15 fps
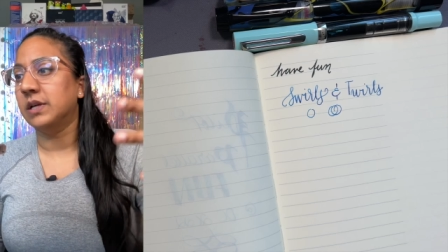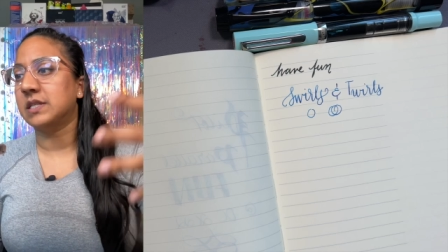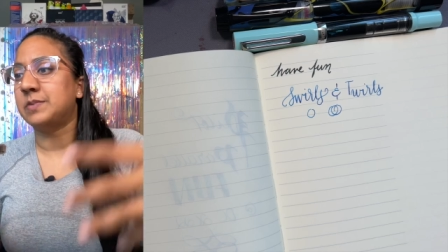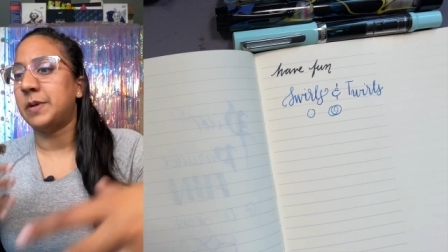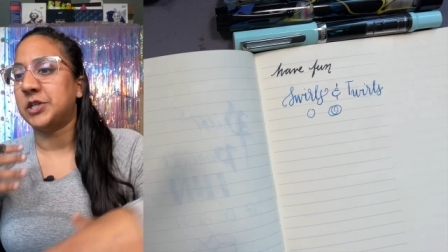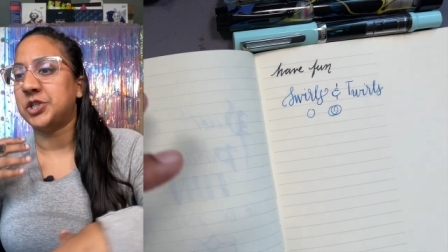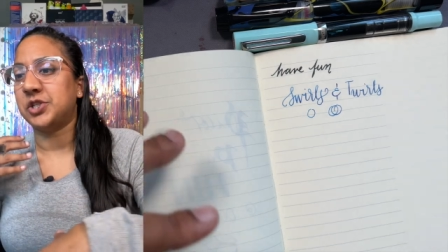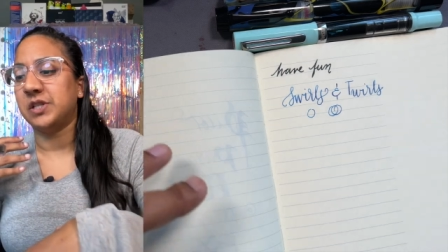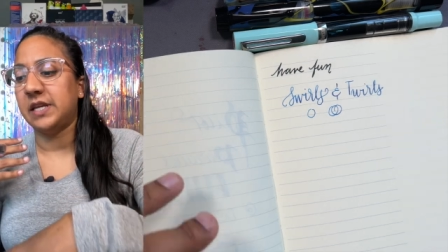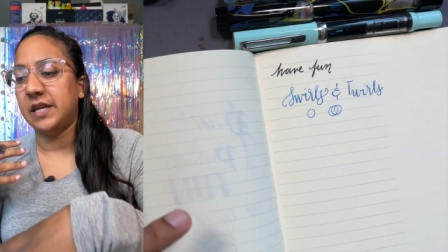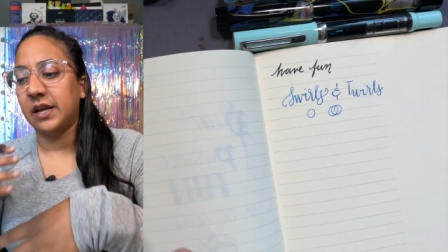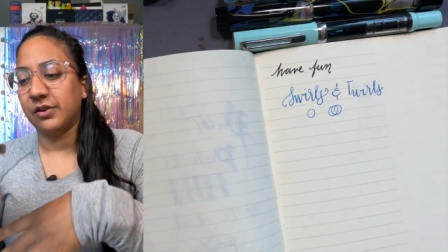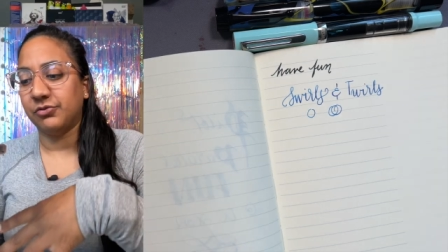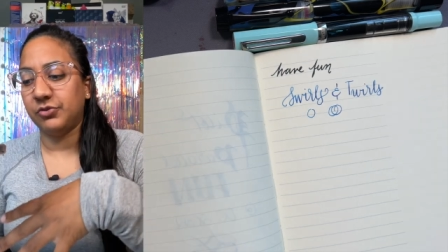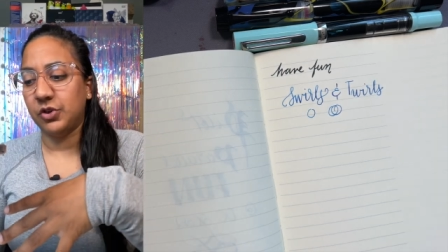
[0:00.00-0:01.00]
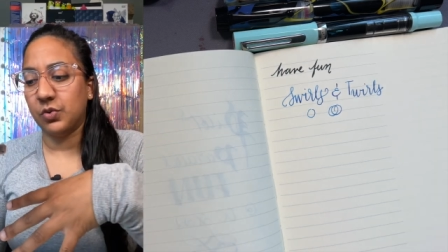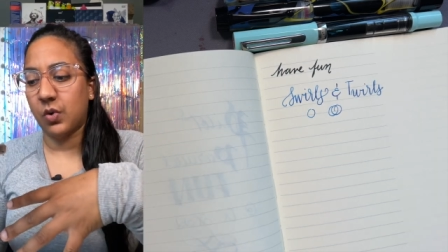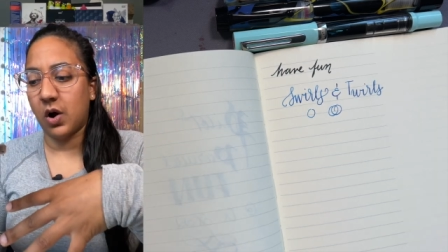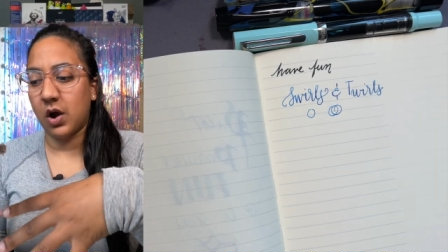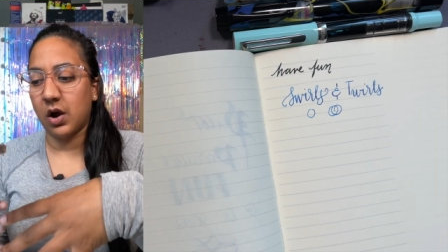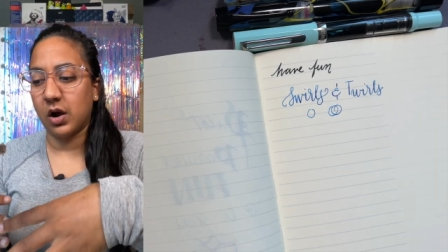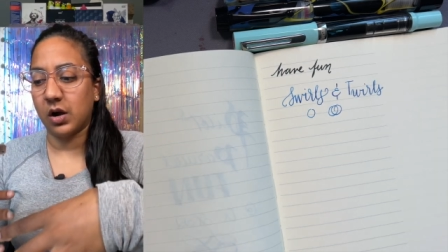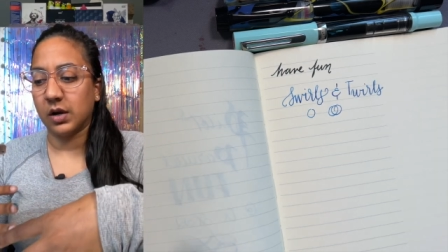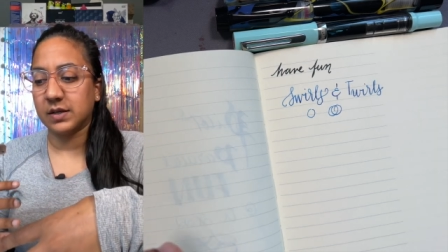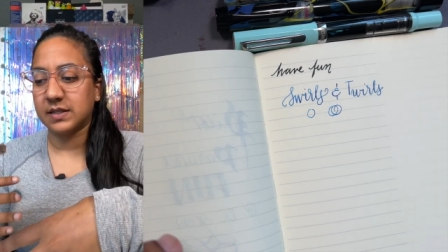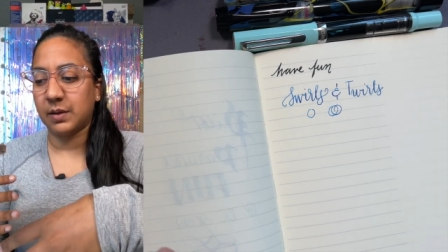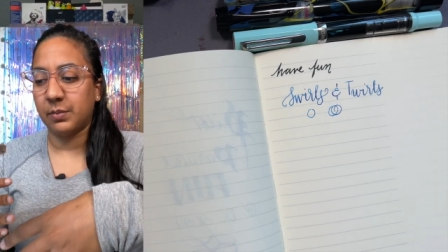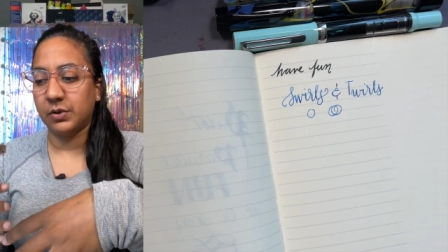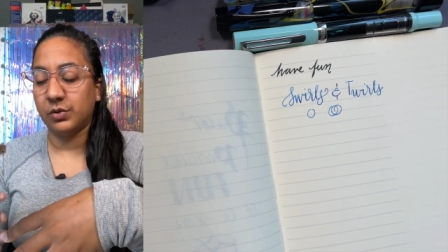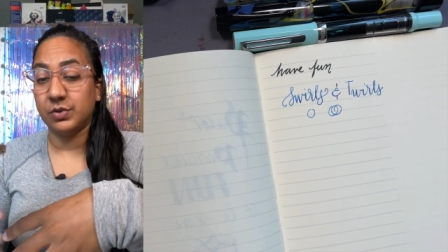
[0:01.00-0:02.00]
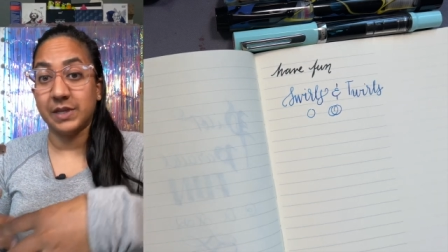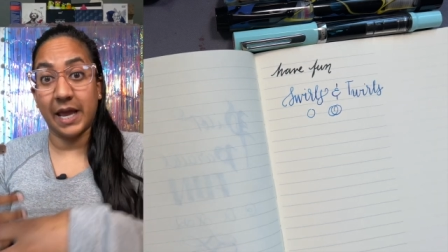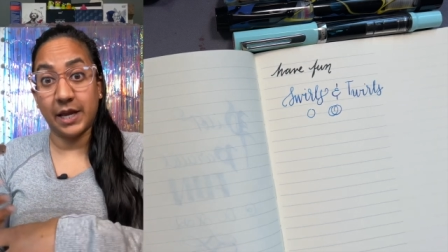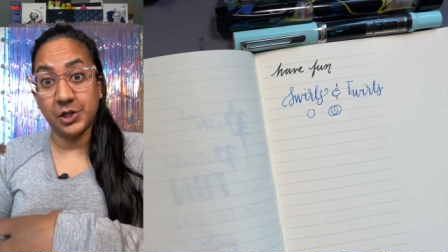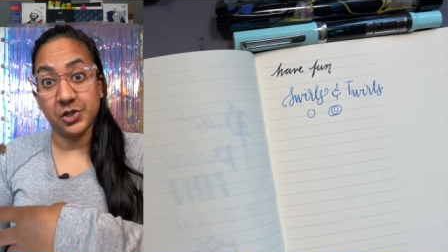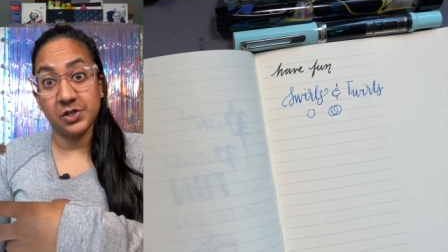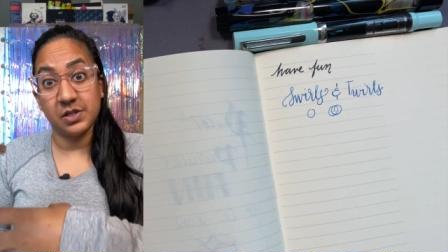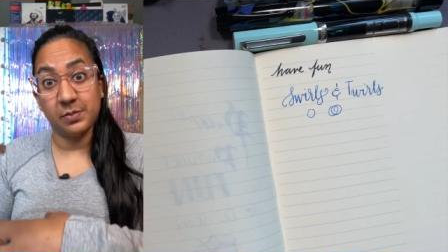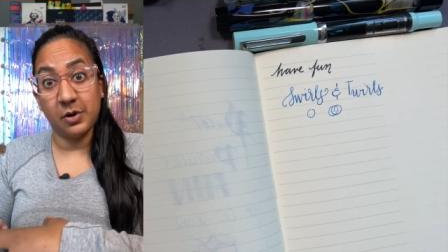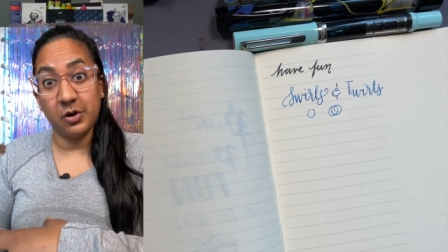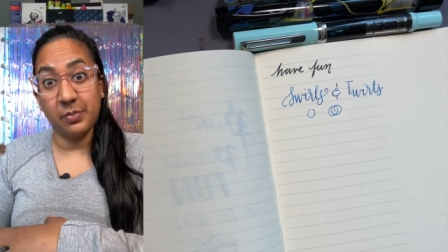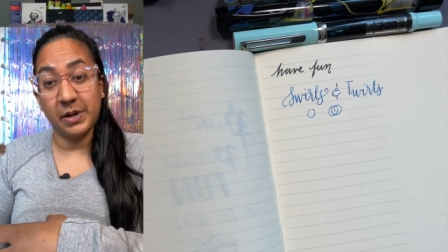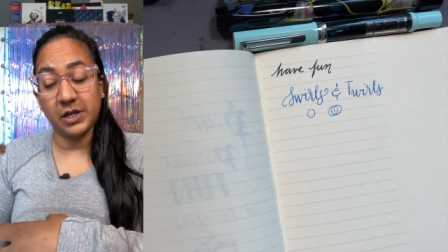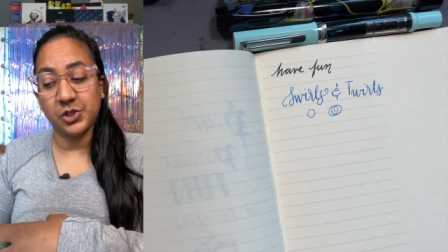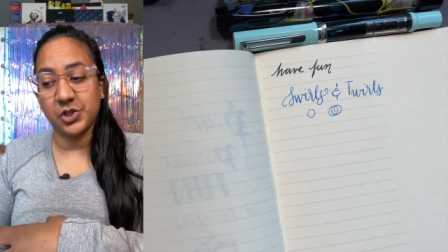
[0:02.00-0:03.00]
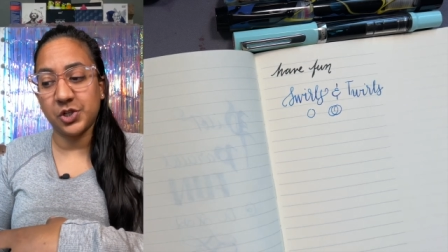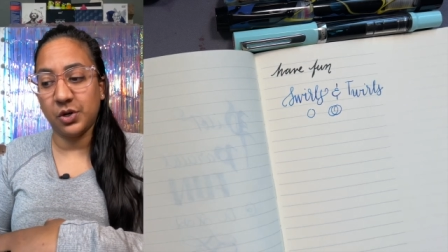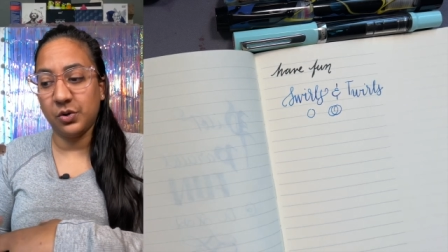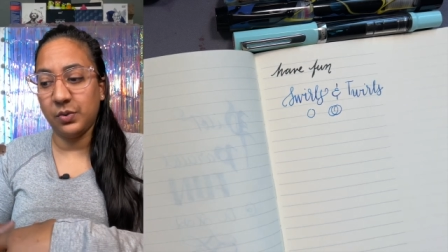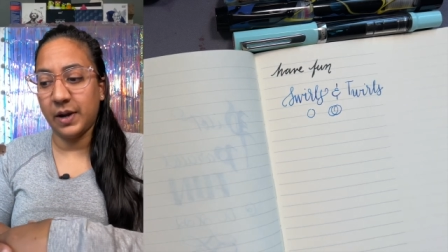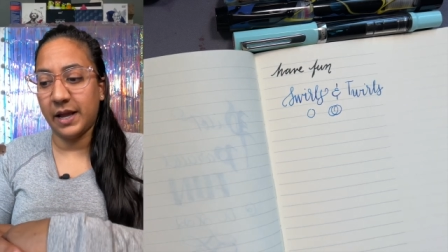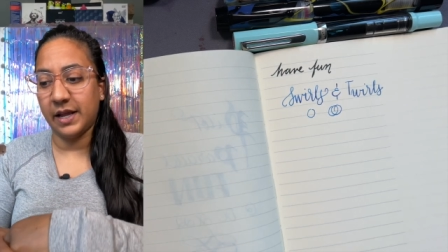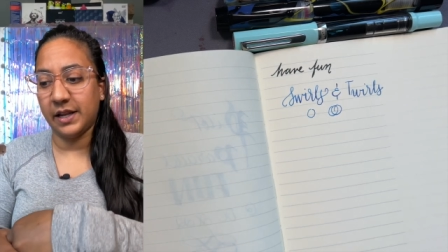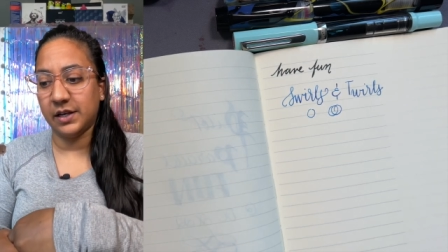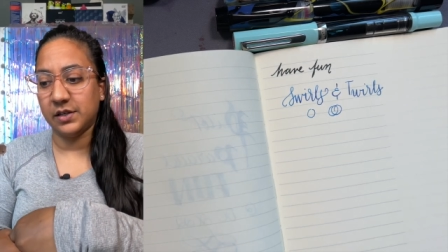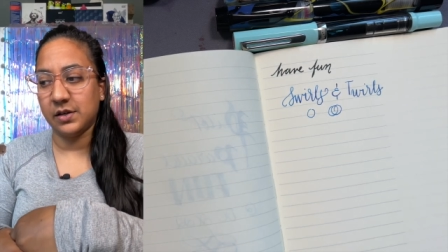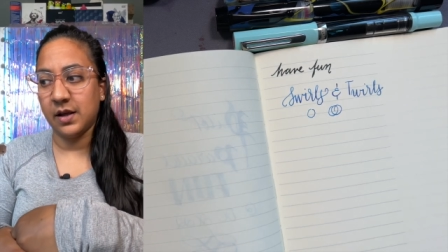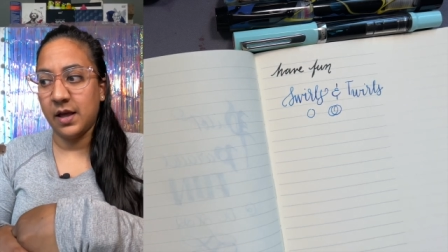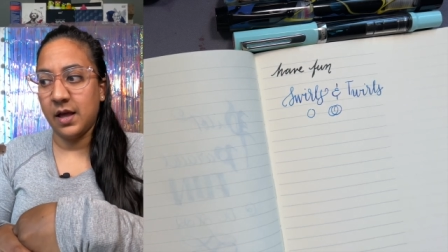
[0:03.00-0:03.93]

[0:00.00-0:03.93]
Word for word: especially if you are someone who's anxious about a pen show and